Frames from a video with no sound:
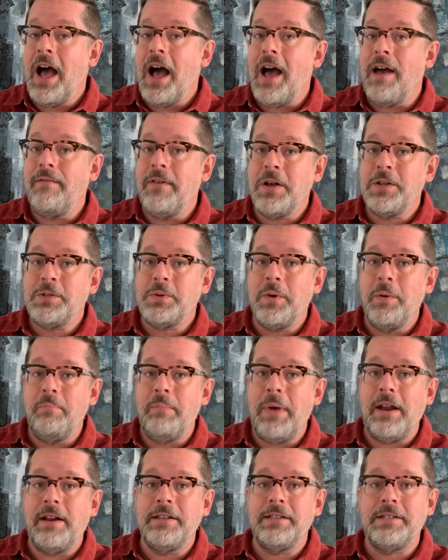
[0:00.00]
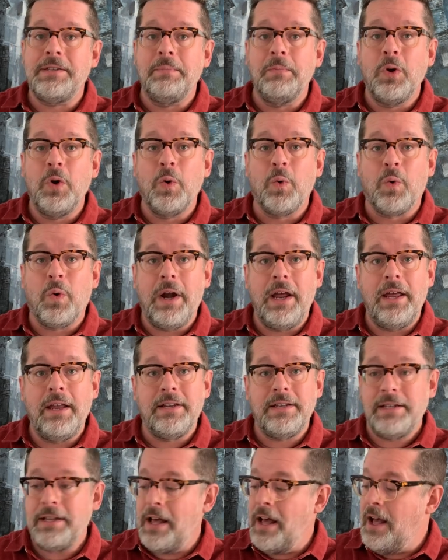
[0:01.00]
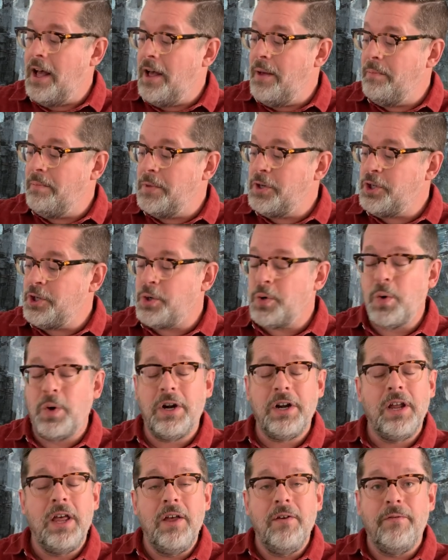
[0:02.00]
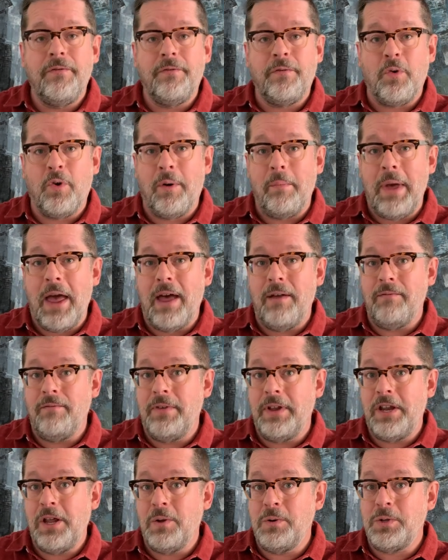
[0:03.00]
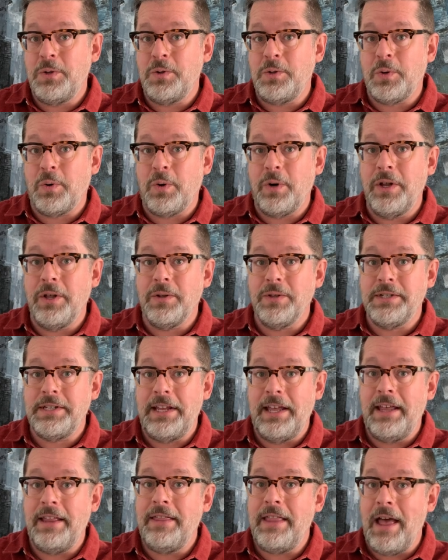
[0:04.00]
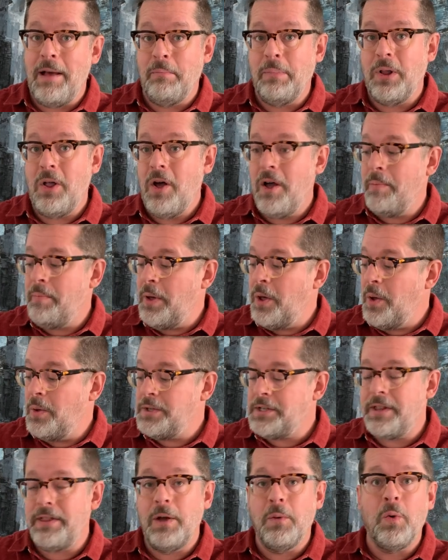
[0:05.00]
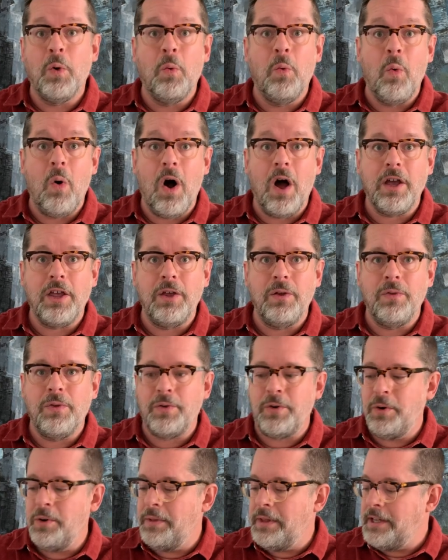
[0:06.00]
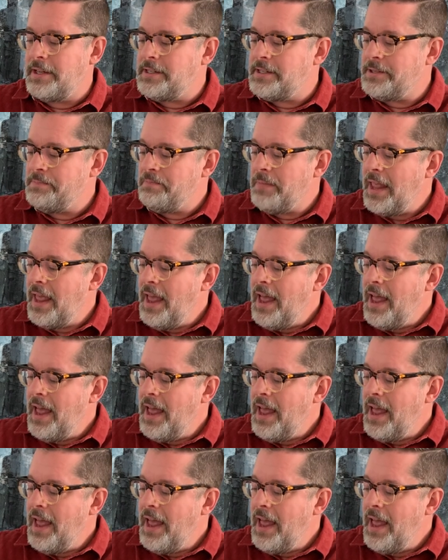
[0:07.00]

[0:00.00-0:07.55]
I've also embedded some great um, short format video tutorials in that blog post that will walk you through this.